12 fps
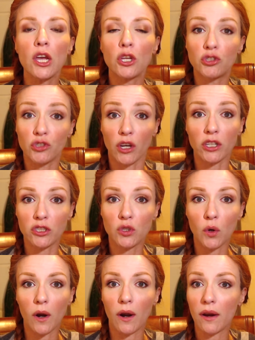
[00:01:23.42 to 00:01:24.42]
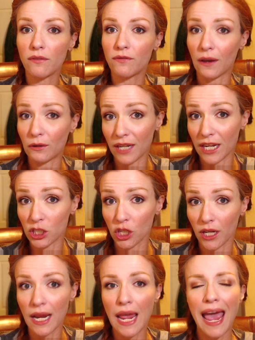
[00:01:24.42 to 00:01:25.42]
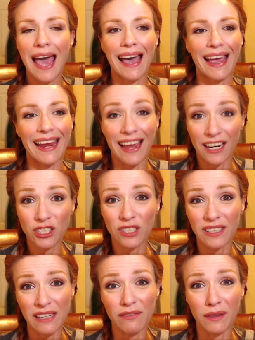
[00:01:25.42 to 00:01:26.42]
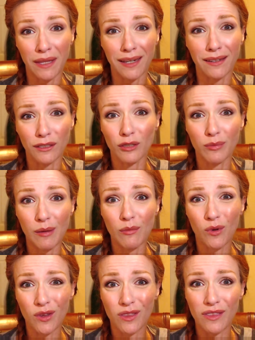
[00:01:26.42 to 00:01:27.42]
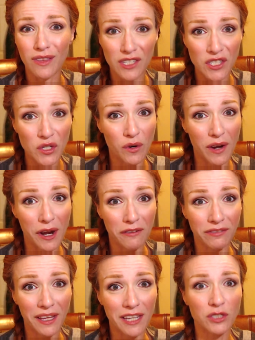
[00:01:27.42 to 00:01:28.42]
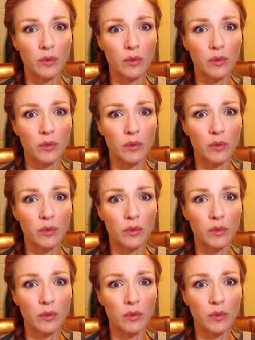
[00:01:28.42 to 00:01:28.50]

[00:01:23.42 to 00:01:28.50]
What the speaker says: drugstore foundation. I actually even like it a little bit more than the Dior Air Flash,